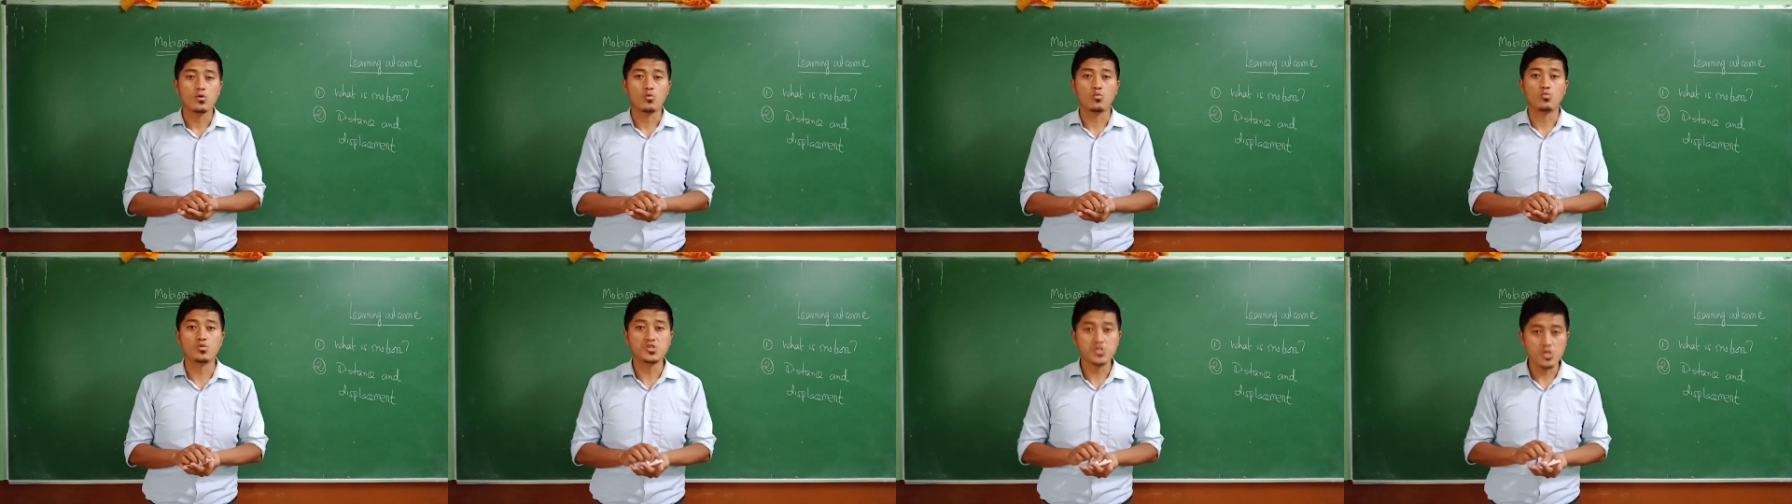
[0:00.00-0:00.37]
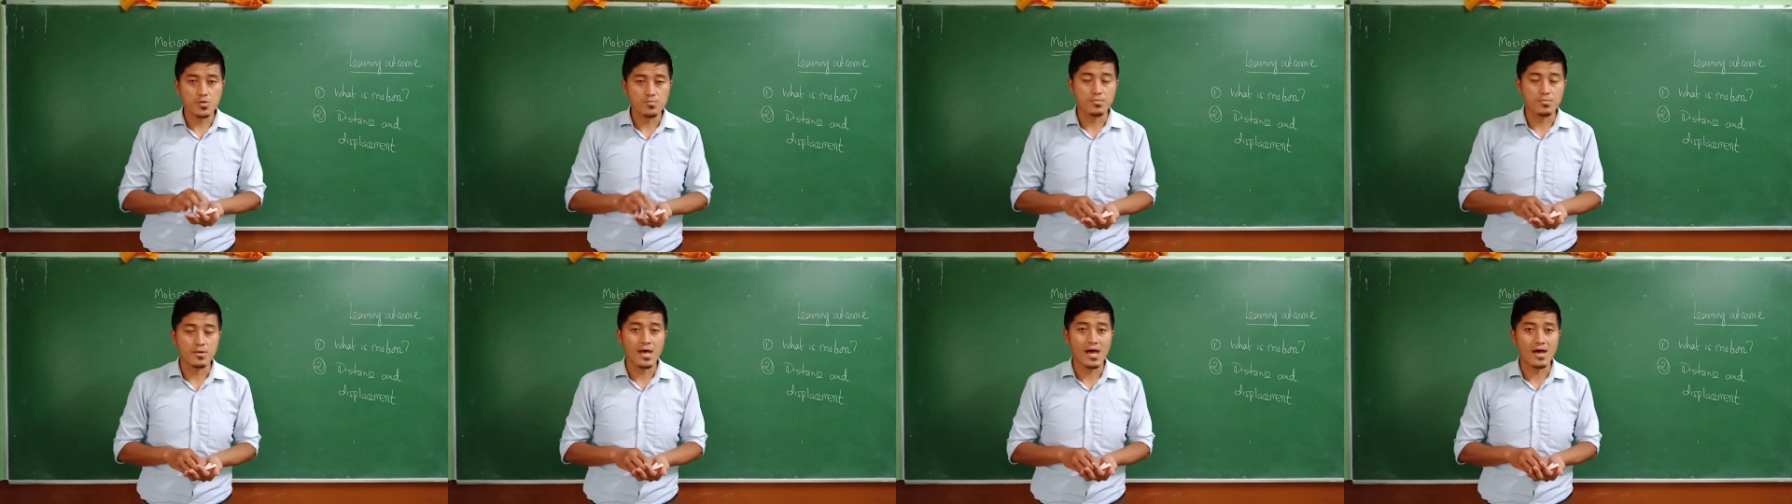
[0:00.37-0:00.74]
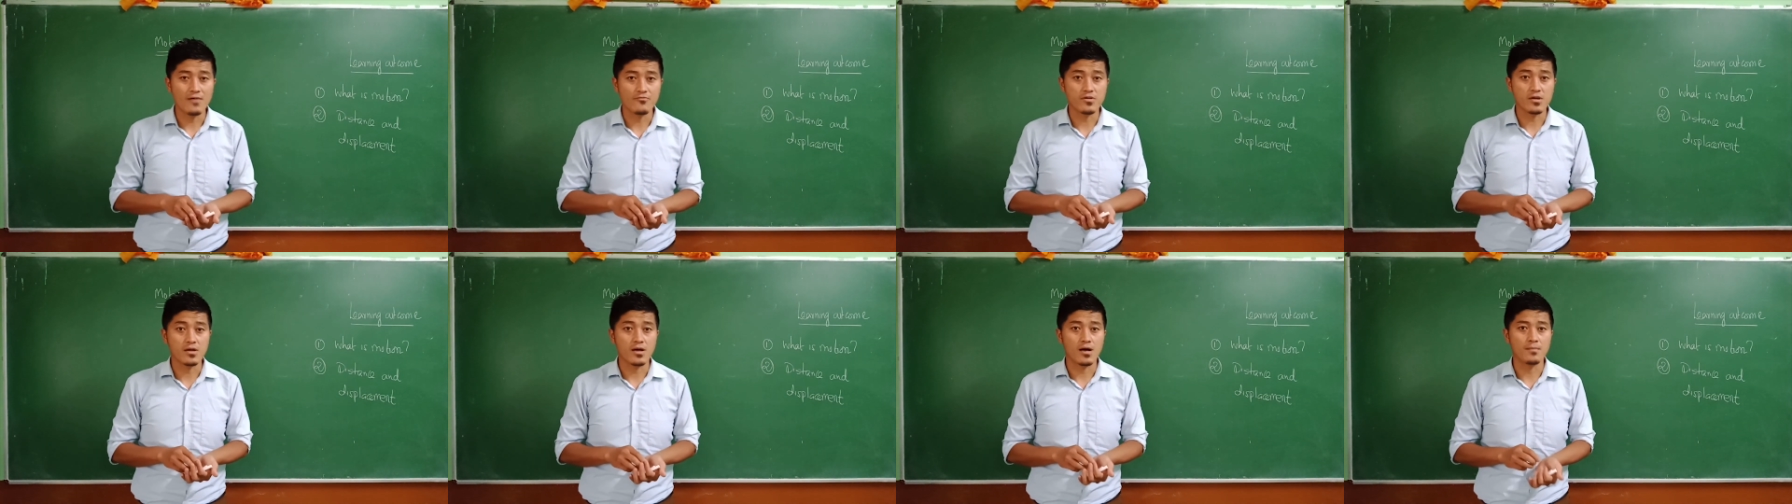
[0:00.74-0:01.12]
we should be
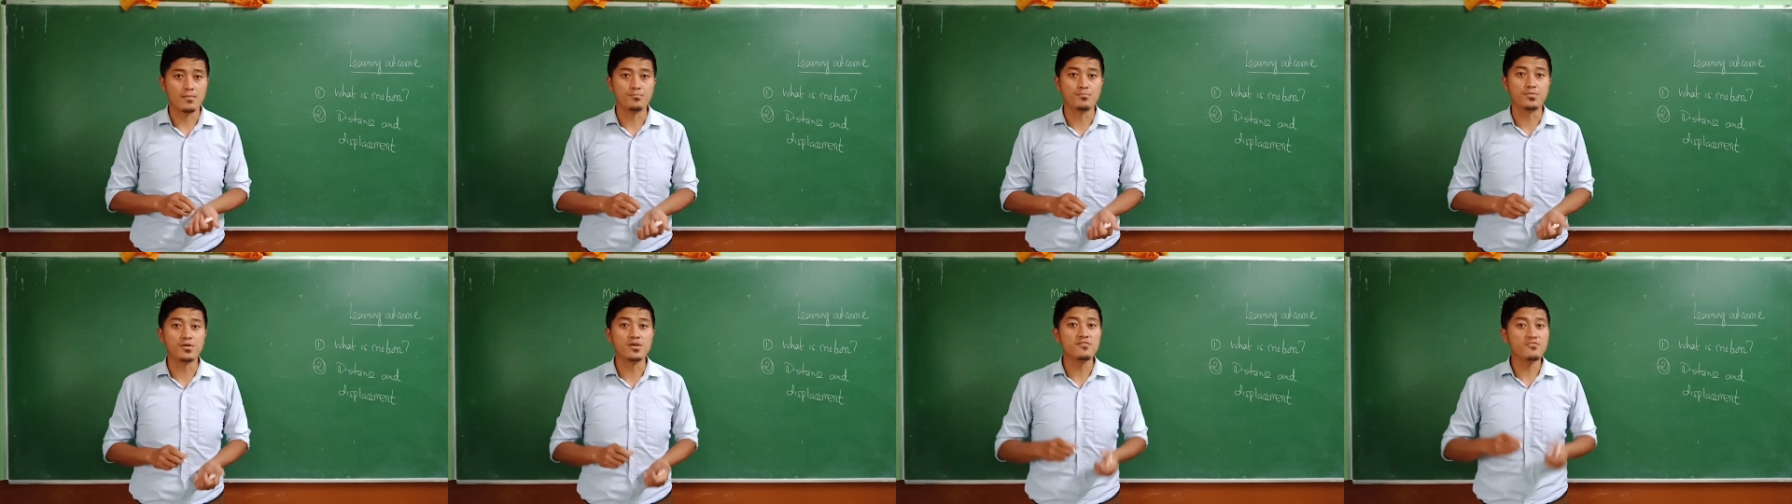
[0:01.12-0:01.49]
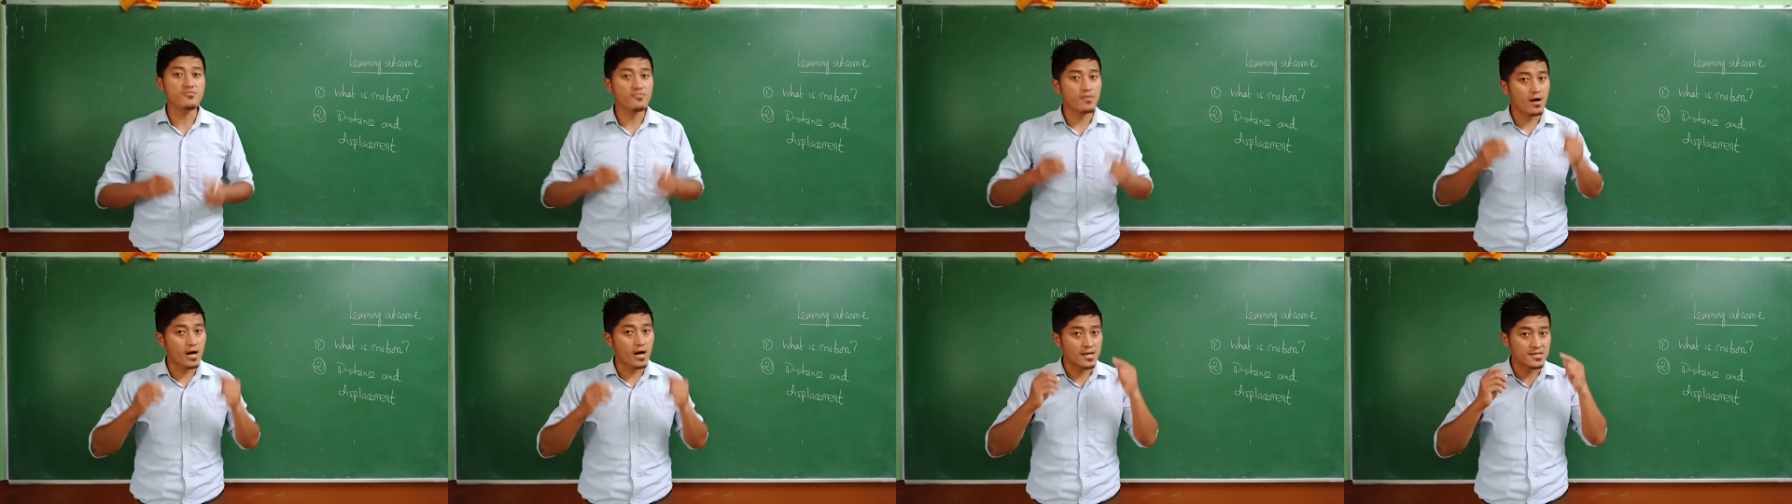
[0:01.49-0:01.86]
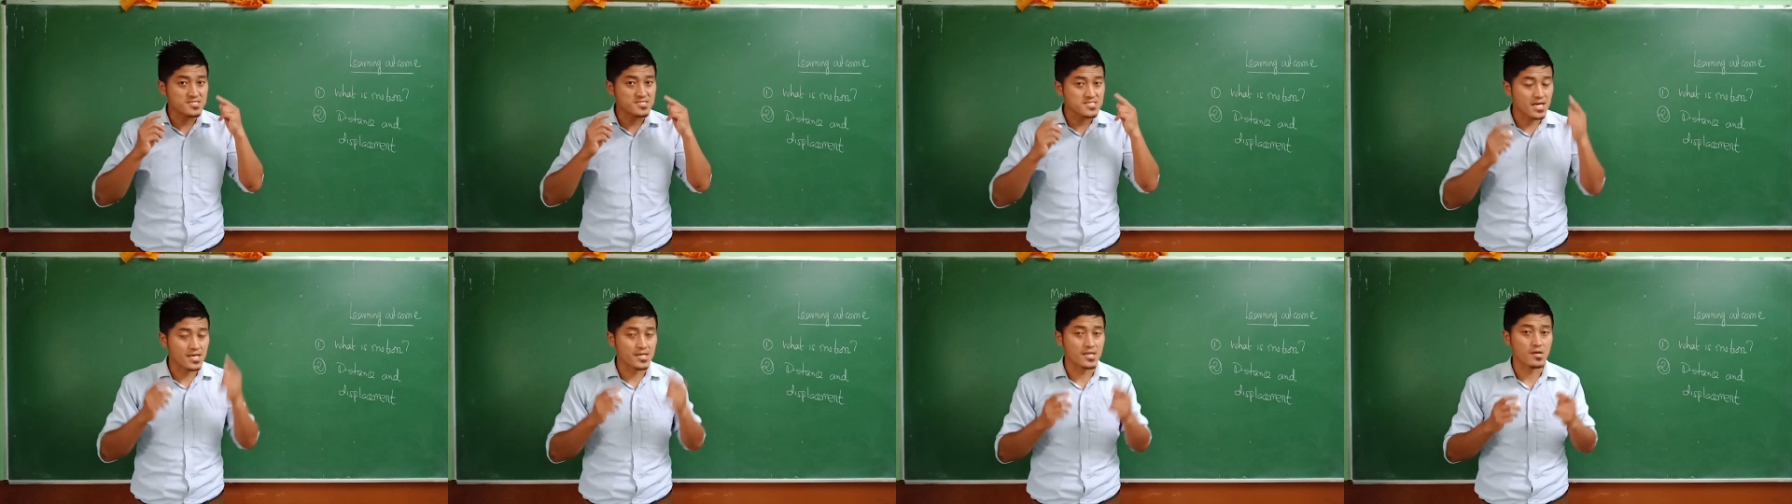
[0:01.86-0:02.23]
having a brief
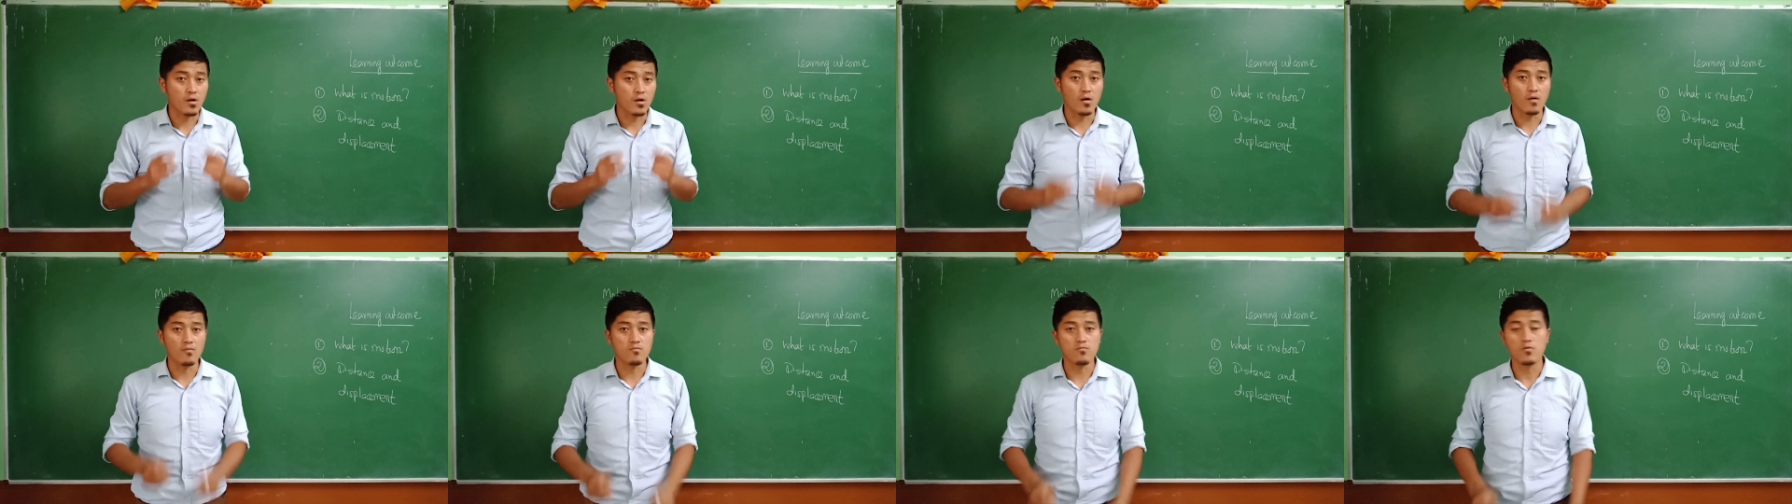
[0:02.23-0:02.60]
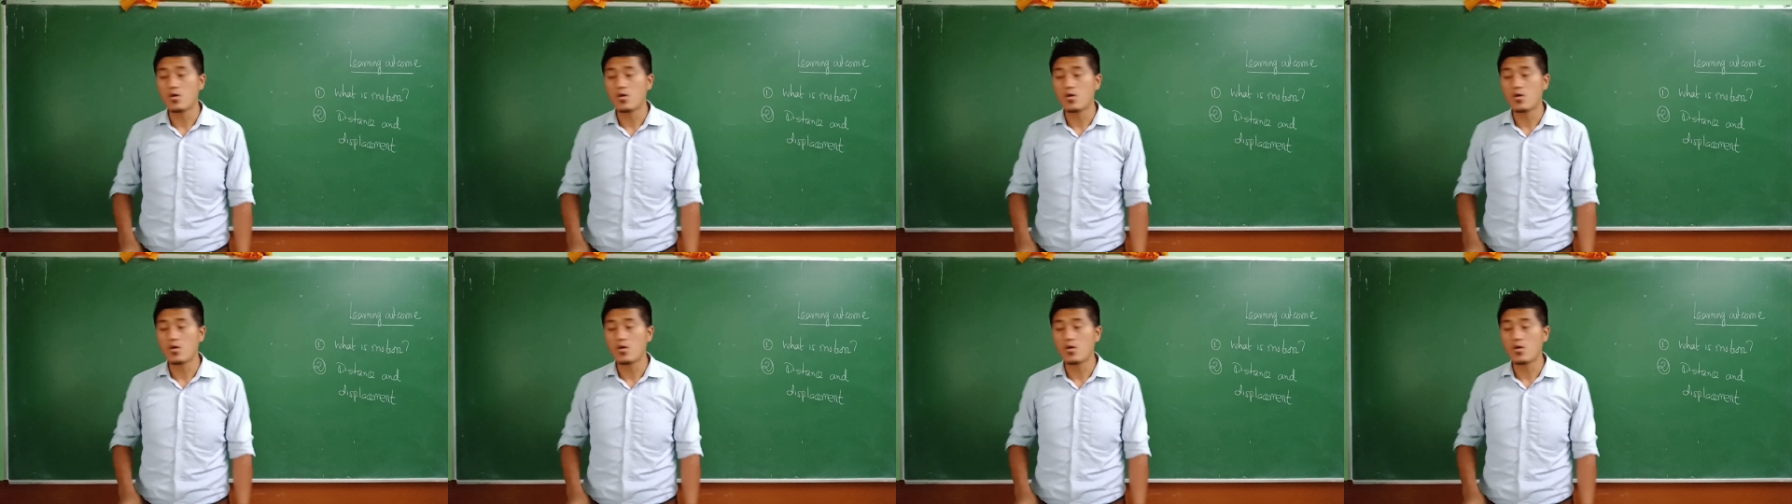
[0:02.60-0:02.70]
understanding of